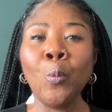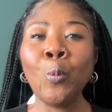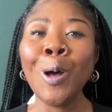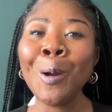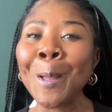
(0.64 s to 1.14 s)

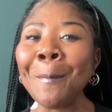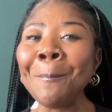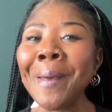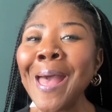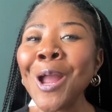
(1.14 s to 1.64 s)
Welcome
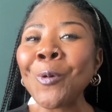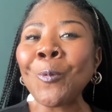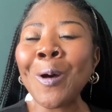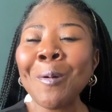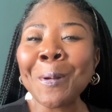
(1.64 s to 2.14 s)
back.
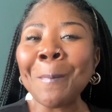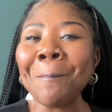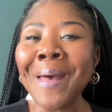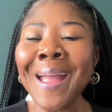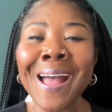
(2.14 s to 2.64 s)
Welcome
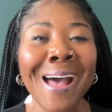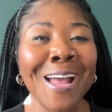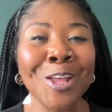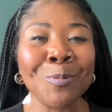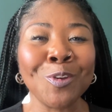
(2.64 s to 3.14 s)
back. I
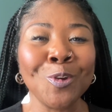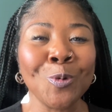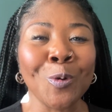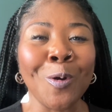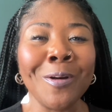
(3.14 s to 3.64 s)
am Q
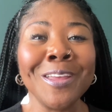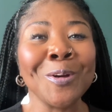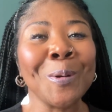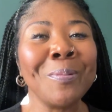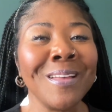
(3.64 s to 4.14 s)
Rowling,
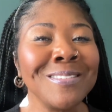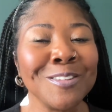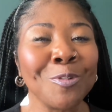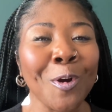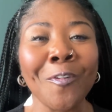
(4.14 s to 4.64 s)
your
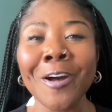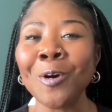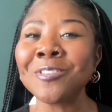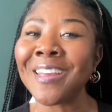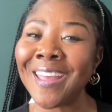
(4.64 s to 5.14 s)
business growth
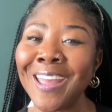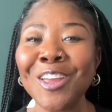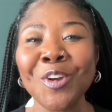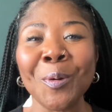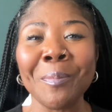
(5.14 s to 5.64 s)
coach
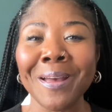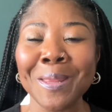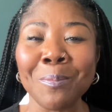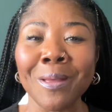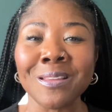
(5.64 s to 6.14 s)
and your
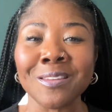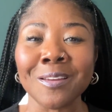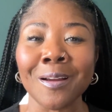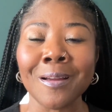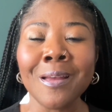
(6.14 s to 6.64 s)
money
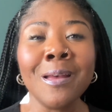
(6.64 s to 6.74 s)
mentor.